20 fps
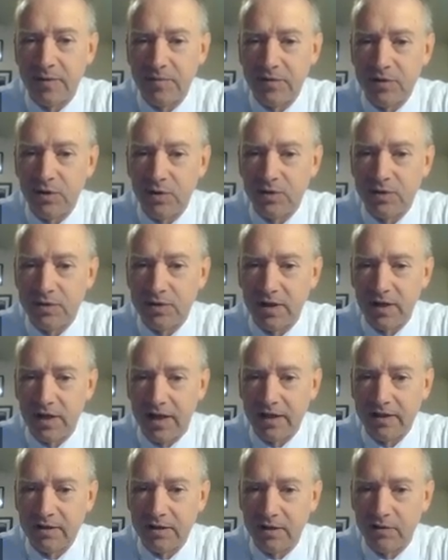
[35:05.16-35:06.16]
use a
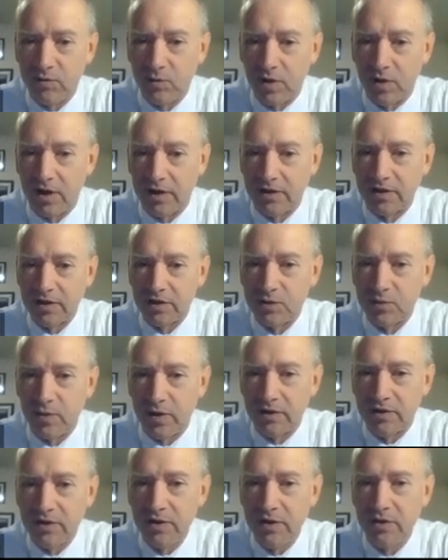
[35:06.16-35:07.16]
lot of water as
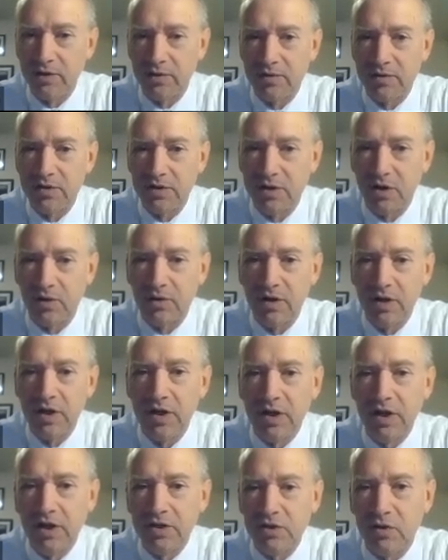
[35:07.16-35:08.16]
well too. So
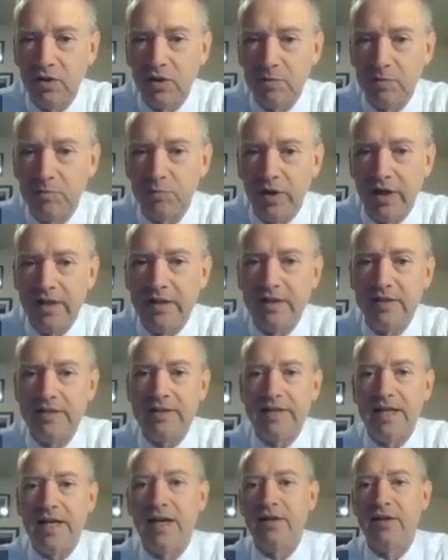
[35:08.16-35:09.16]
you can break this
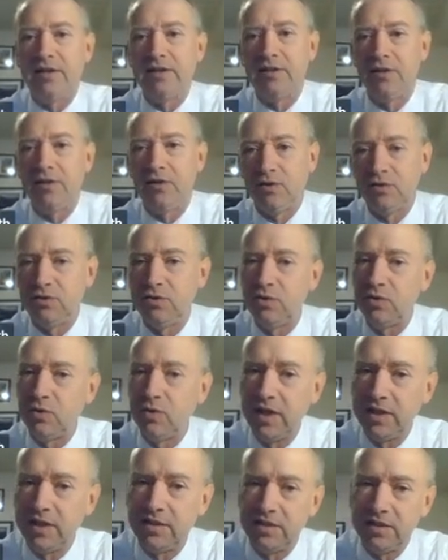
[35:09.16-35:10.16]
down into those two
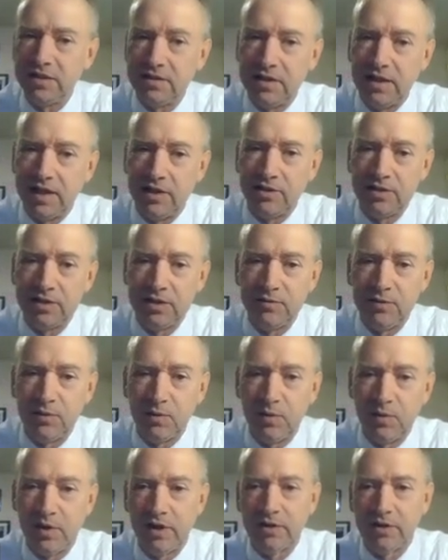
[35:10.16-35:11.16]
questions: the energy for
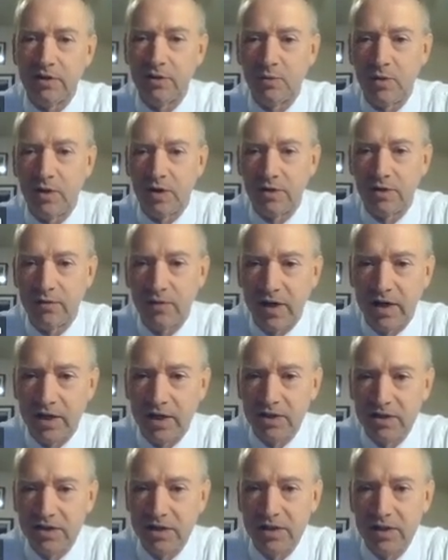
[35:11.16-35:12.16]
water and water for
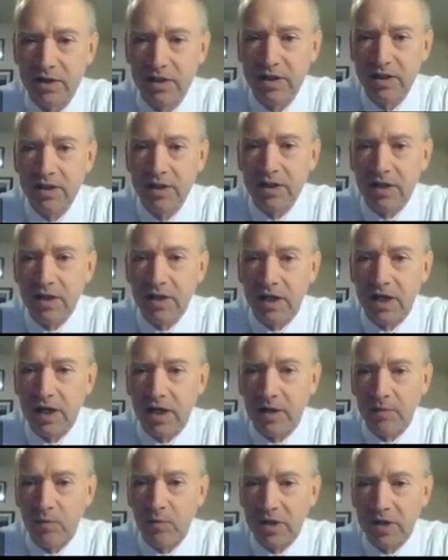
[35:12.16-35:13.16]
energy.
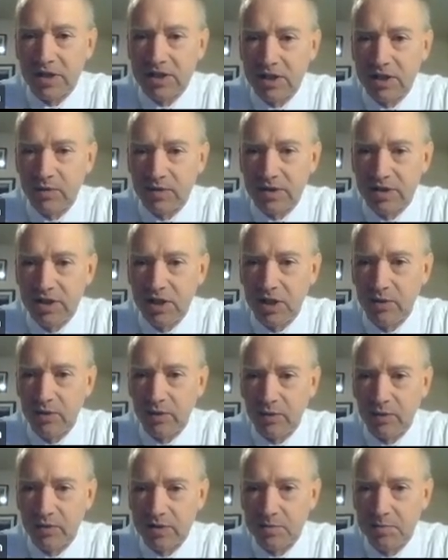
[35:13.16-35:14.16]
What she was
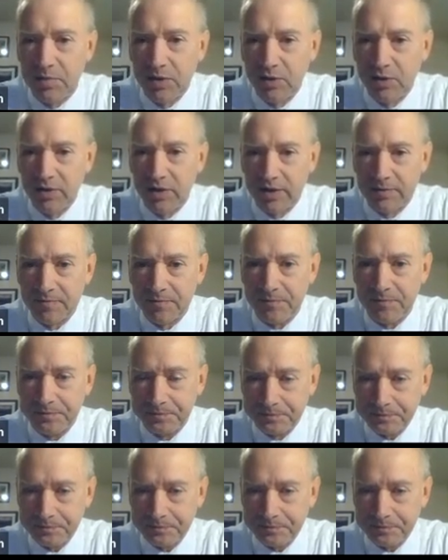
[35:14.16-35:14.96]
doing was building